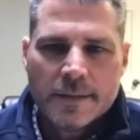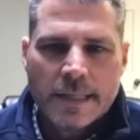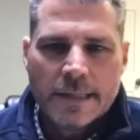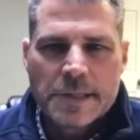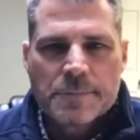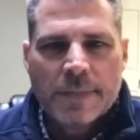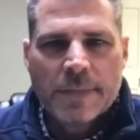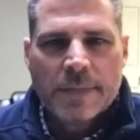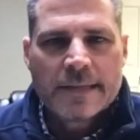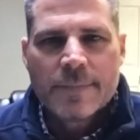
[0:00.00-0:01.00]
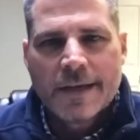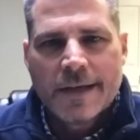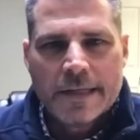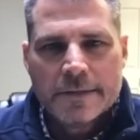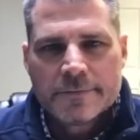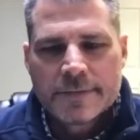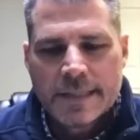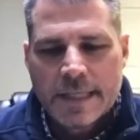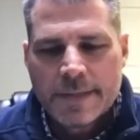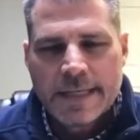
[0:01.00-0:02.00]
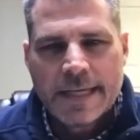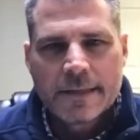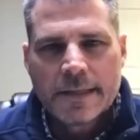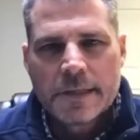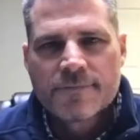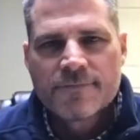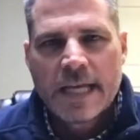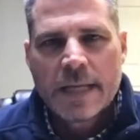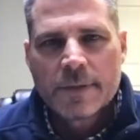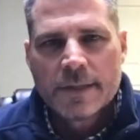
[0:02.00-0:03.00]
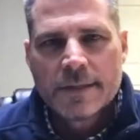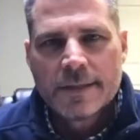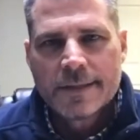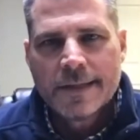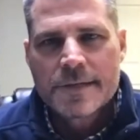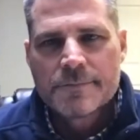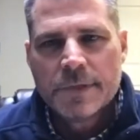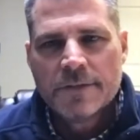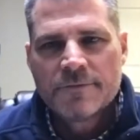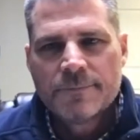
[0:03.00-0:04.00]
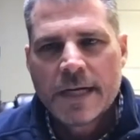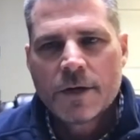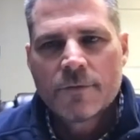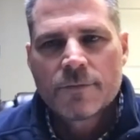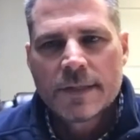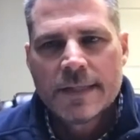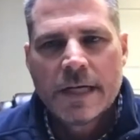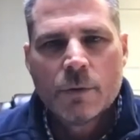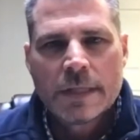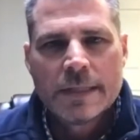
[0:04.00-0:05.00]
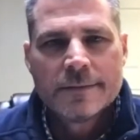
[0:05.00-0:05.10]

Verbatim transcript: And this man came alive, and he began to lead his family. And God's moved powerfully, not only